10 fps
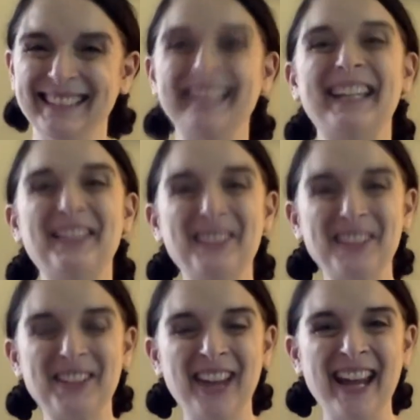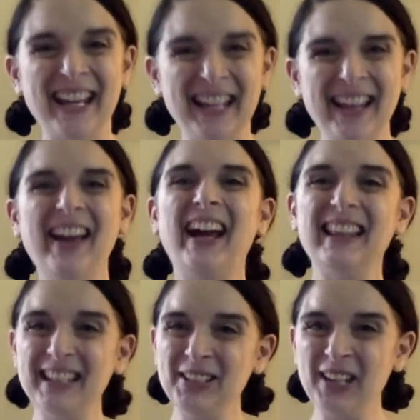That was great. All
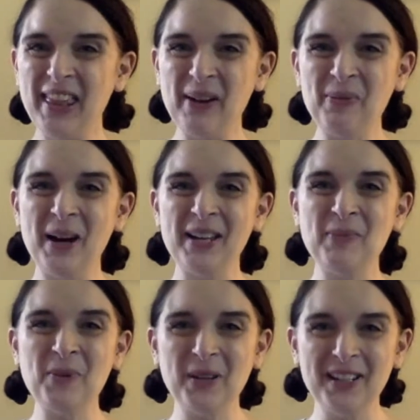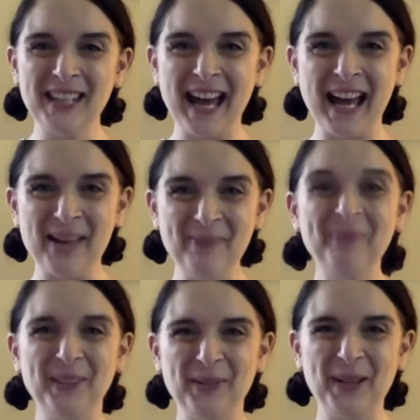right, let's try that one more time.
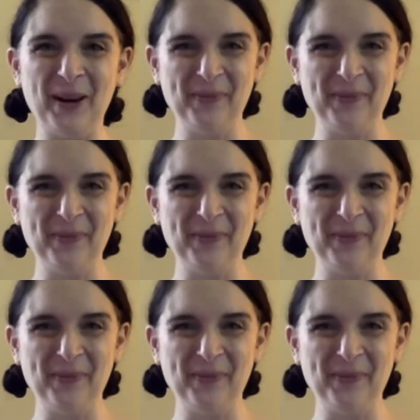Here we go.